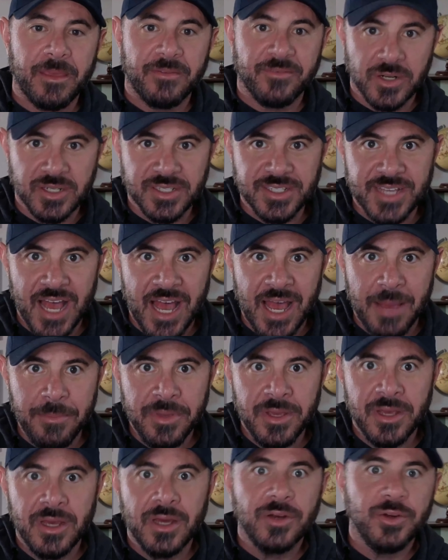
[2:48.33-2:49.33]
First
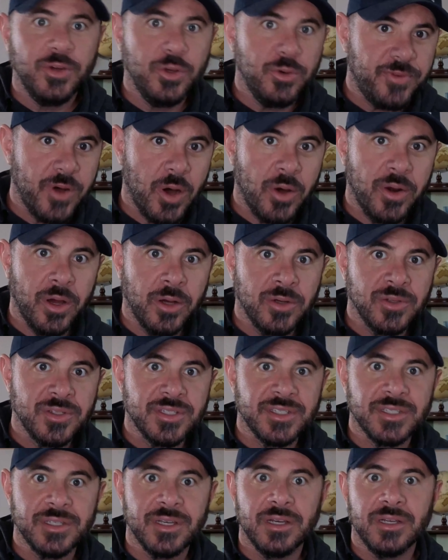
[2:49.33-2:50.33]
time, new
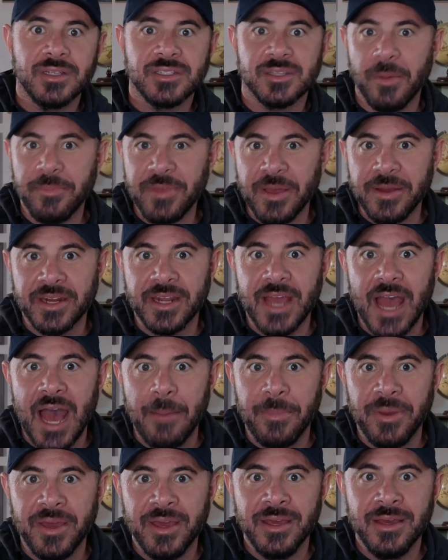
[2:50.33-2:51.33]
photos, some updated
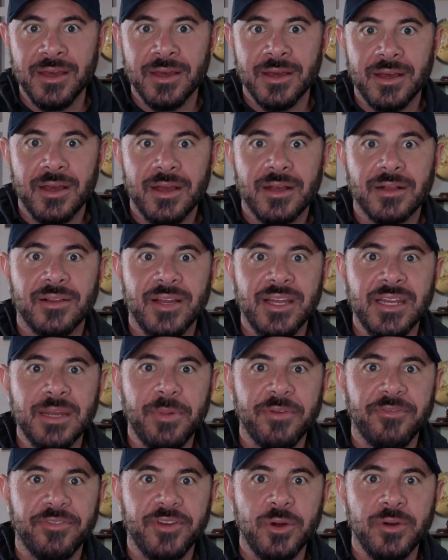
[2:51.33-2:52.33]
copy, cleaned up
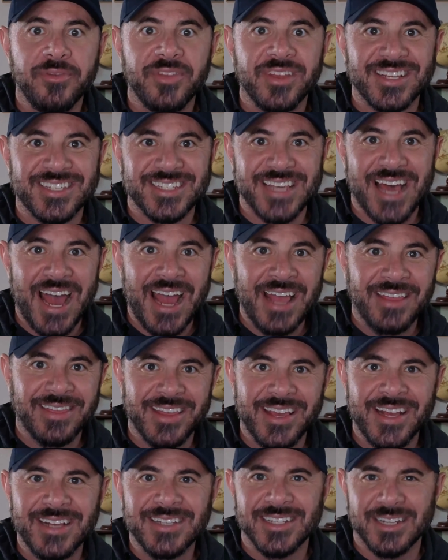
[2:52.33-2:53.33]
a few of the design
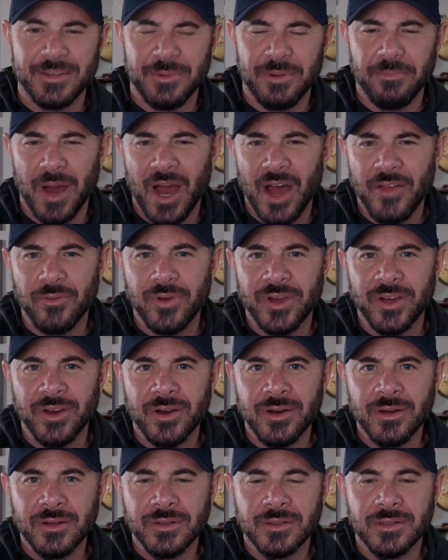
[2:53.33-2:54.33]
things that had been bothering
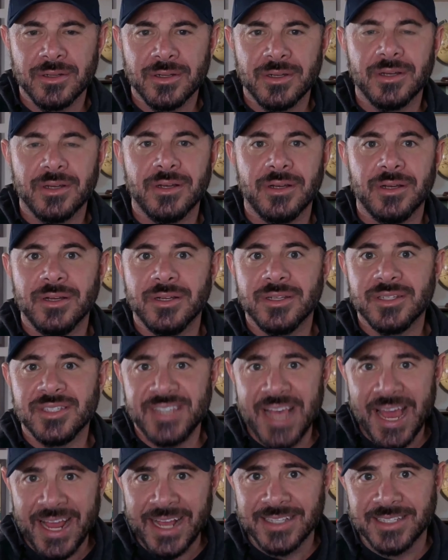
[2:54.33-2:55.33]
her.
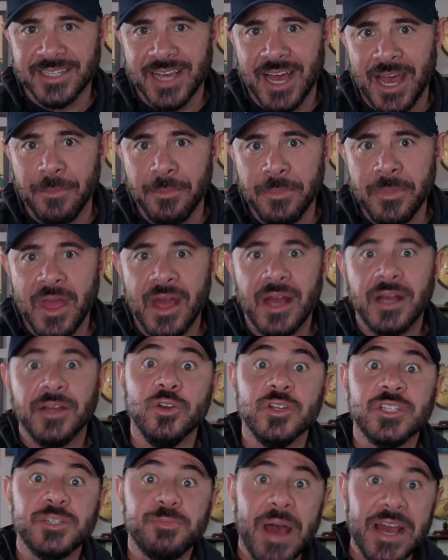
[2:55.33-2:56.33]
Second time,
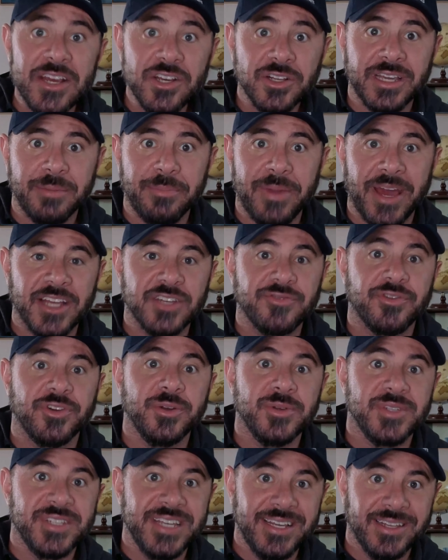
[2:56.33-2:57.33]
new specialty page
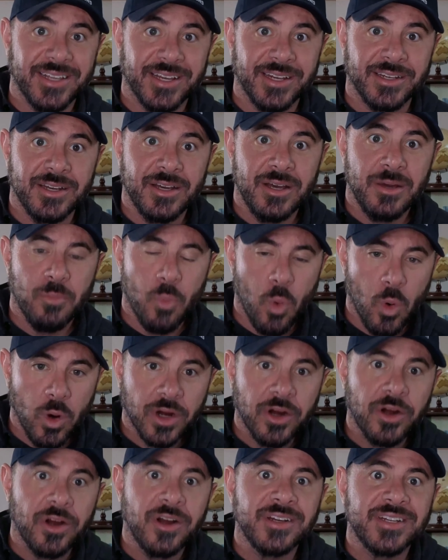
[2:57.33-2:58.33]
for New Zealand,
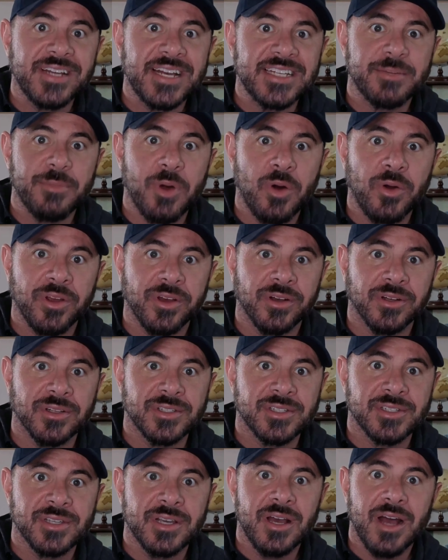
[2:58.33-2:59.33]
more current
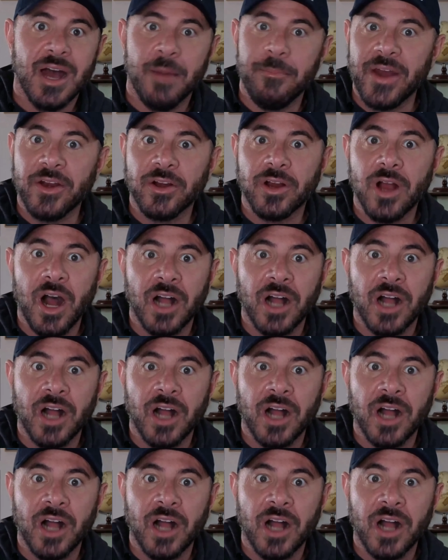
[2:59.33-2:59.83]
testimonials, a better